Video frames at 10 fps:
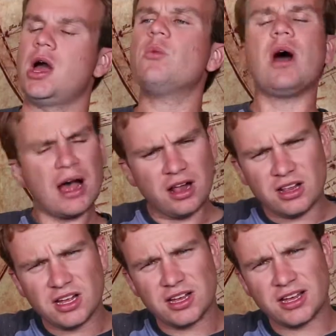
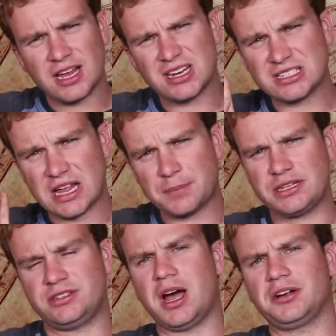Well, in
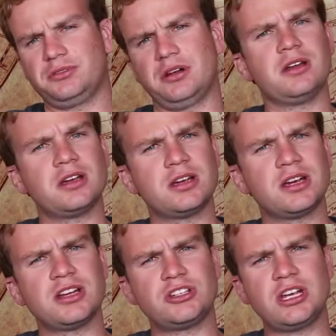Islamic doctrine,
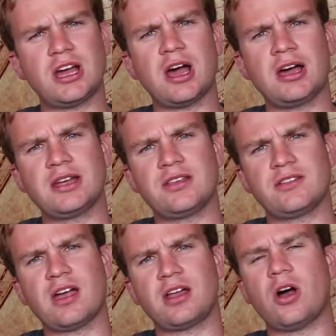jihad is
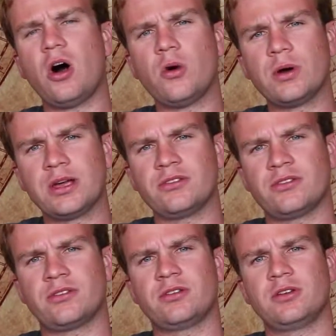not
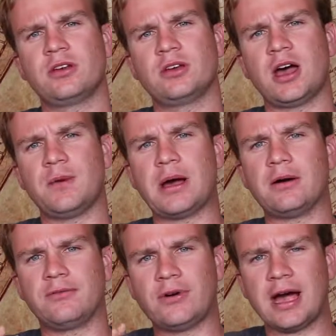always
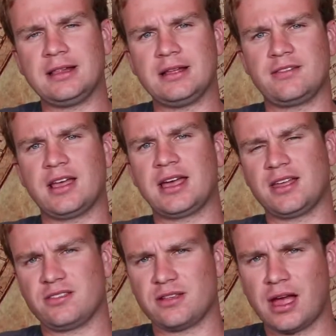about violence
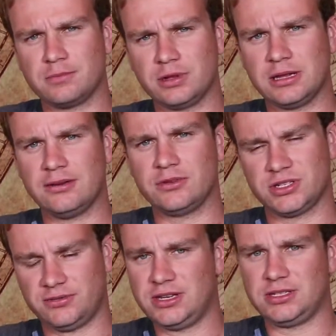against non-believers
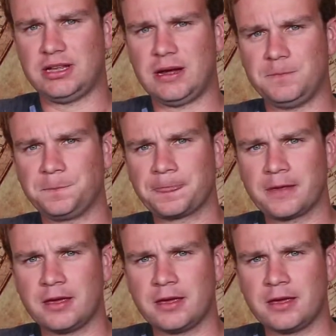of Islam.